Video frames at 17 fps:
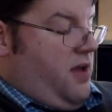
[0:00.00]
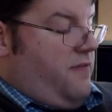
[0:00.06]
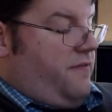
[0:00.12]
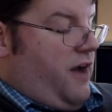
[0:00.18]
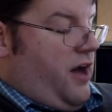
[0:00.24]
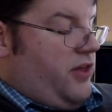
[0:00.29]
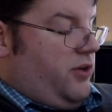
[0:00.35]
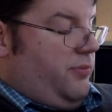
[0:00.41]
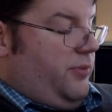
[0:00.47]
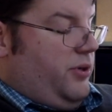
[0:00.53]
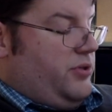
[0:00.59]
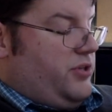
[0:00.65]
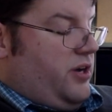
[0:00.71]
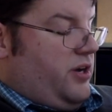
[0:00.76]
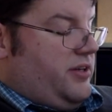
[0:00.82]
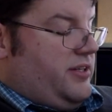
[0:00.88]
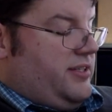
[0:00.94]
Father
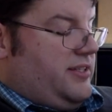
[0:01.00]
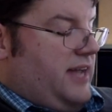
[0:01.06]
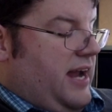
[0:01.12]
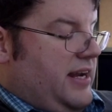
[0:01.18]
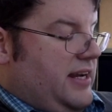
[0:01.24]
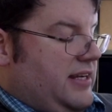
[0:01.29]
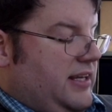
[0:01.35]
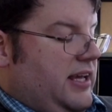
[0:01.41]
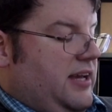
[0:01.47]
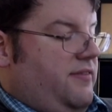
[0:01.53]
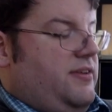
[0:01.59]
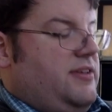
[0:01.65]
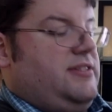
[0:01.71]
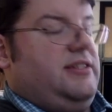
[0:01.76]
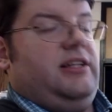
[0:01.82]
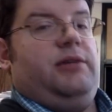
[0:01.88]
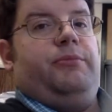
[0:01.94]
Mozart decided to give
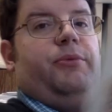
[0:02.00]
his little